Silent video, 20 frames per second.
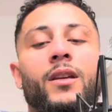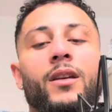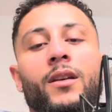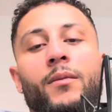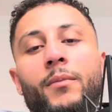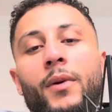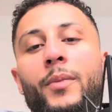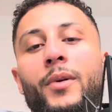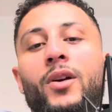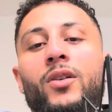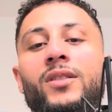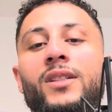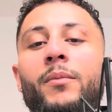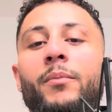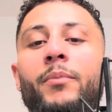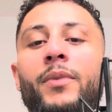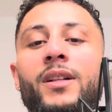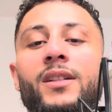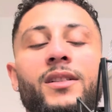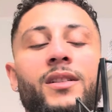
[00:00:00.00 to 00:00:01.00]
But because I'm
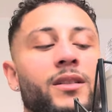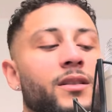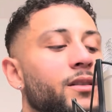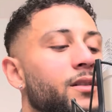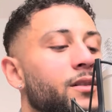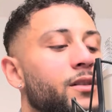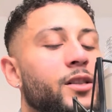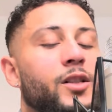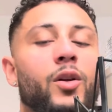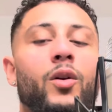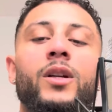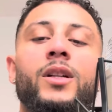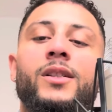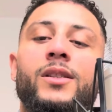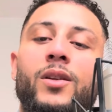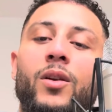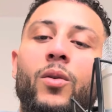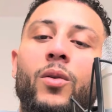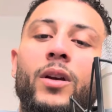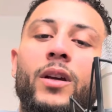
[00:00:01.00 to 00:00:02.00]
busy, slowly,
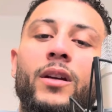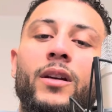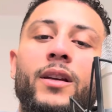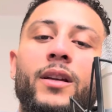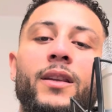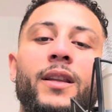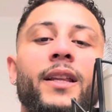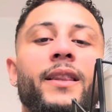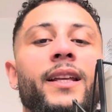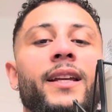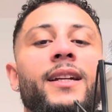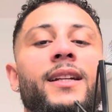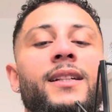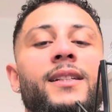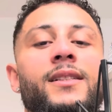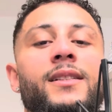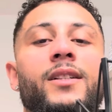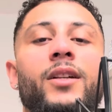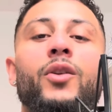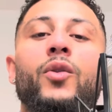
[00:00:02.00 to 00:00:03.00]
the thing
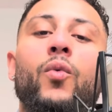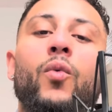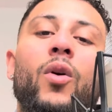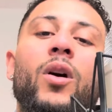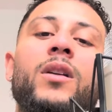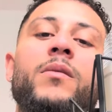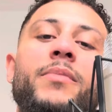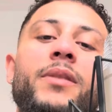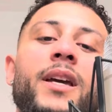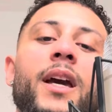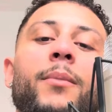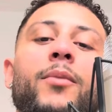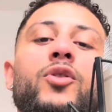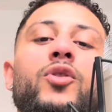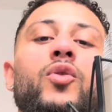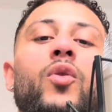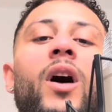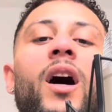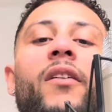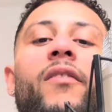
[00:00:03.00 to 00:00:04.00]
is, you won't be able
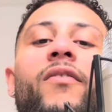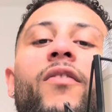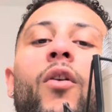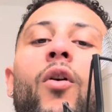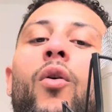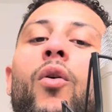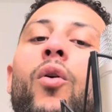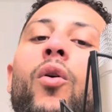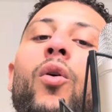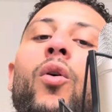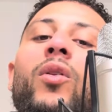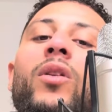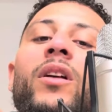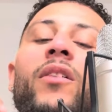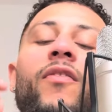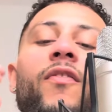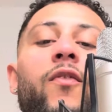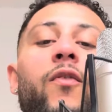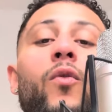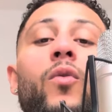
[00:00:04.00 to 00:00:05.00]
to have all the
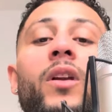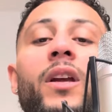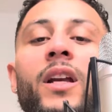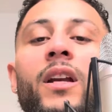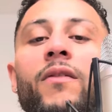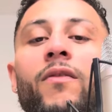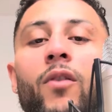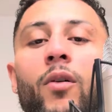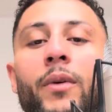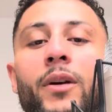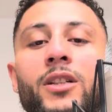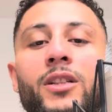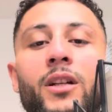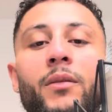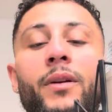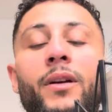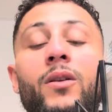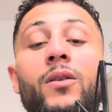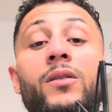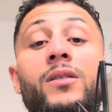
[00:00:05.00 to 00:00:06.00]
full information
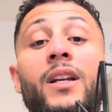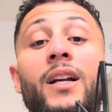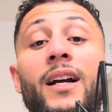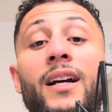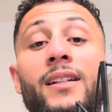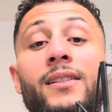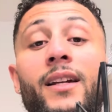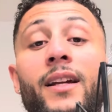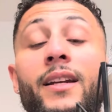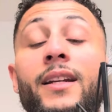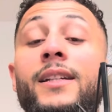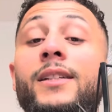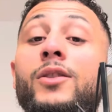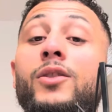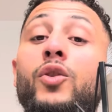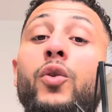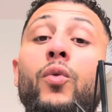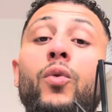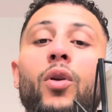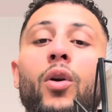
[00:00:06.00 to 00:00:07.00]
because, like I said, it's
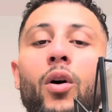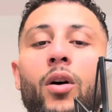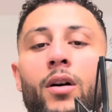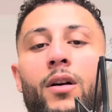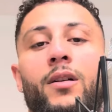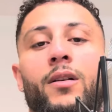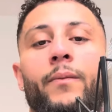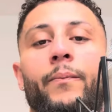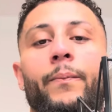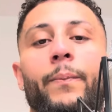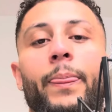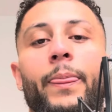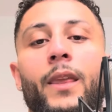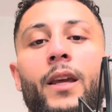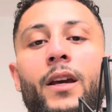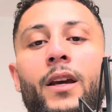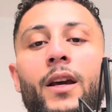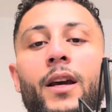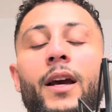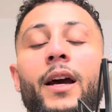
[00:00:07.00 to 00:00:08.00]
too long.
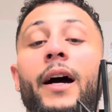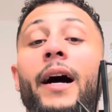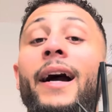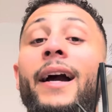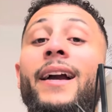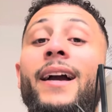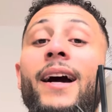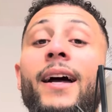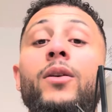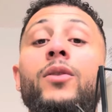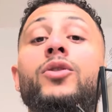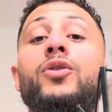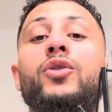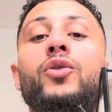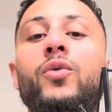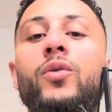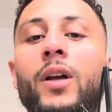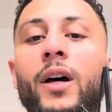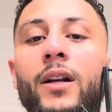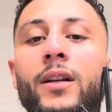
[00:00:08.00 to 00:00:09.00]
I cannot
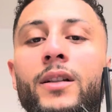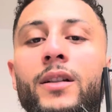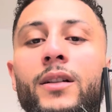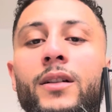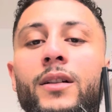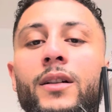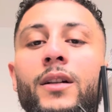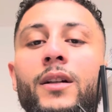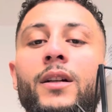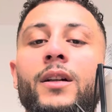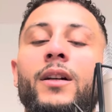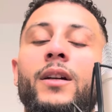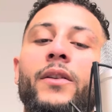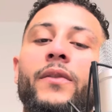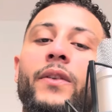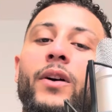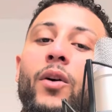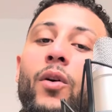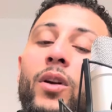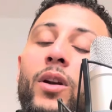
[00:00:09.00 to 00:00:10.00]
do that.
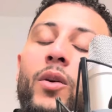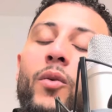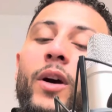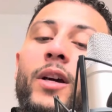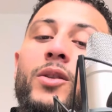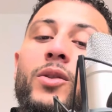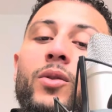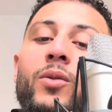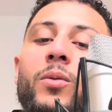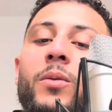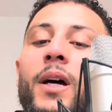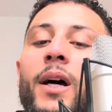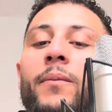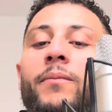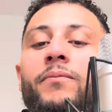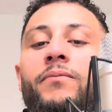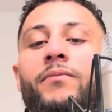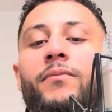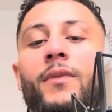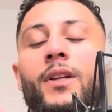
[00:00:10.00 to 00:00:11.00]
The only way to do that
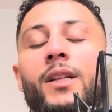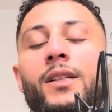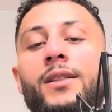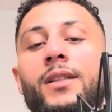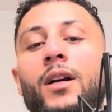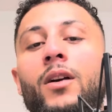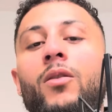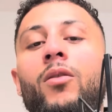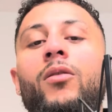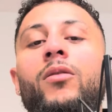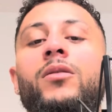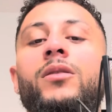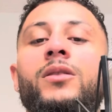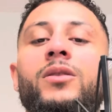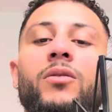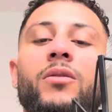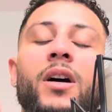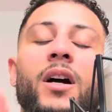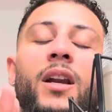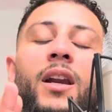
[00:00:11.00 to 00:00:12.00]
is the course. You
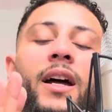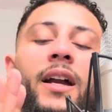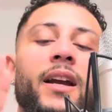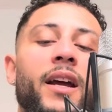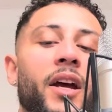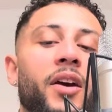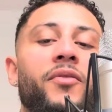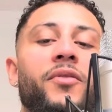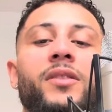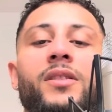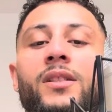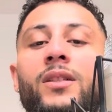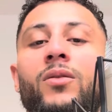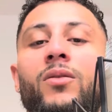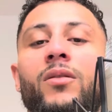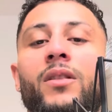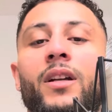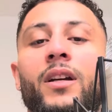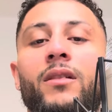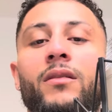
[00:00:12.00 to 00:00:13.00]
can learn every single
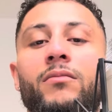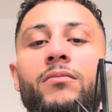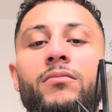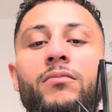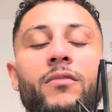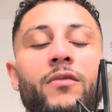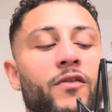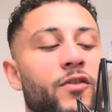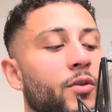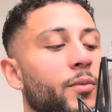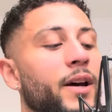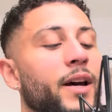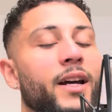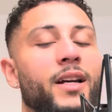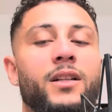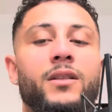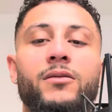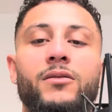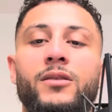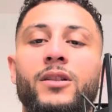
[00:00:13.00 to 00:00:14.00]
thing from A
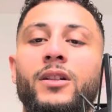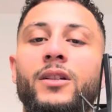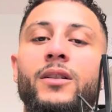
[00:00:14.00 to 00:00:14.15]
to Z.